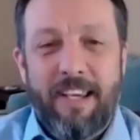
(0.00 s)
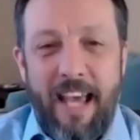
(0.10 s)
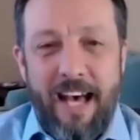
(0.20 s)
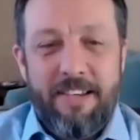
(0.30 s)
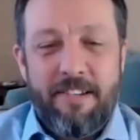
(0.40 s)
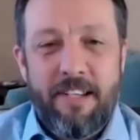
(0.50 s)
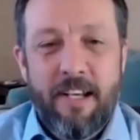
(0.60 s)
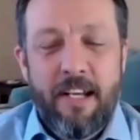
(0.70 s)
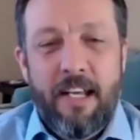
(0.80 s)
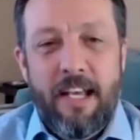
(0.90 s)
guest
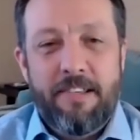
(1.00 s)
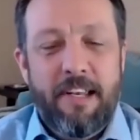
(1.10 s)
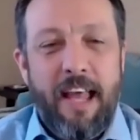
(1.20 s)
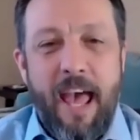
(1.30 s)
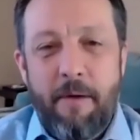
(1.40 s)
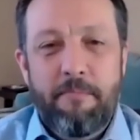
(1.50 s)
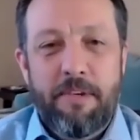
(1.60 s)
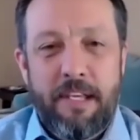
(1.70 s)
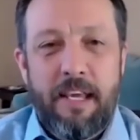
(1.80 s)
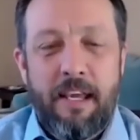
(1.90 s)
is an
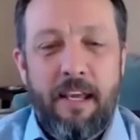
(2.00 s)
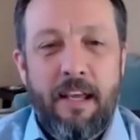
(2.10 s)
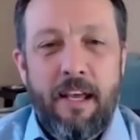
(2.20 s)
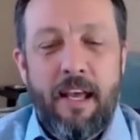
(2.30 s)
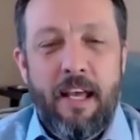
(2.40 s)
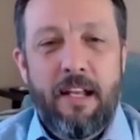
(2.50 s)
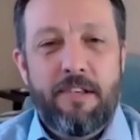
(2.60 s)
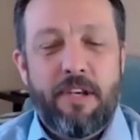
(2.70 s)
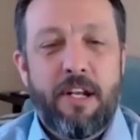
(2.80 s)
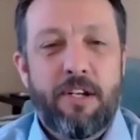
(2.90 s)
MD and is
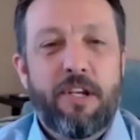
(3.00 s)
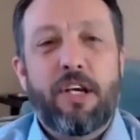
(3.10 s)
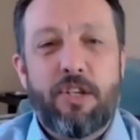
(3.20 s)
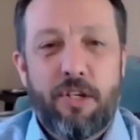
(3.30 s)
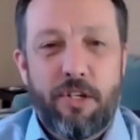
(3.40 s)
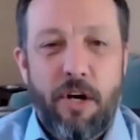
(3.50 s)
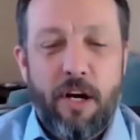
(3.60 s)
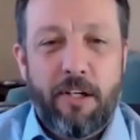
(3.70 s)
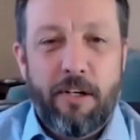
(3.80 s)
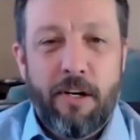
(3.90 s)
an addiction
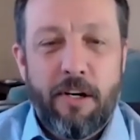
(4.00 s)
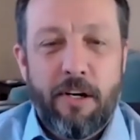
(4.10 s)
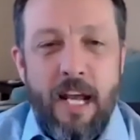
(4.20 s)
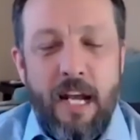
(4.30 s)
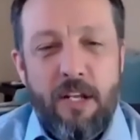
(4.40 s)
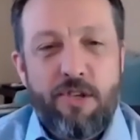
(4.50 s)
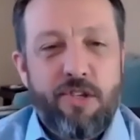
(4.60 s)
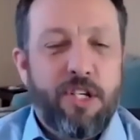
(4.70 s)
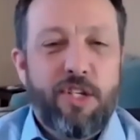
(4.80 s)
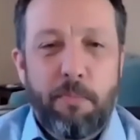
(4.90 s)
doctor, and he's
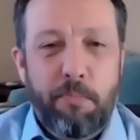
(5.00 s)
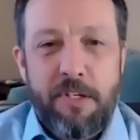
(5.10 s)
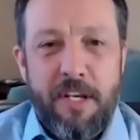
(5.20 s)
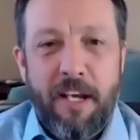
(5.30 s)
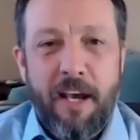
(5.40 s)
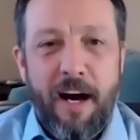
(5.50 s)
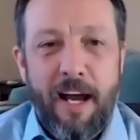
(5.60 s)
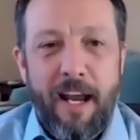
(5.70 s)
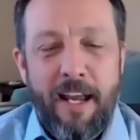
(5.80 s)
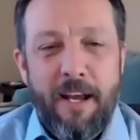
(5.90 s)
such a busy
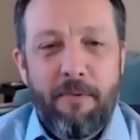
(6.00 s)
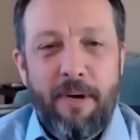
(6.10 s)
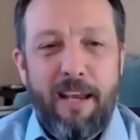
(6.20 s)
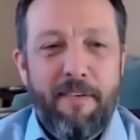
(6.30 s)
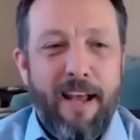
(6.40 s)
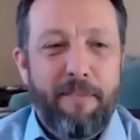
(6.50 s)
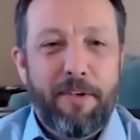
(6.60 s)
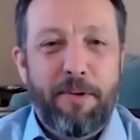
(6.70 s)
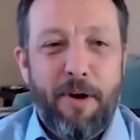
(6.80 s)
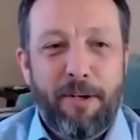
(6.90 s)
guy. We even have to
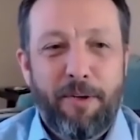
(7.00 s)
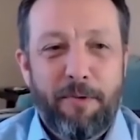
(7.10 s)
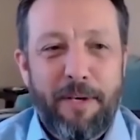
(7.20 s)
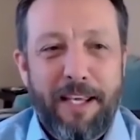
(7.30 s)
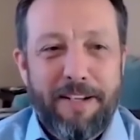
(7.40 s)
talk to him in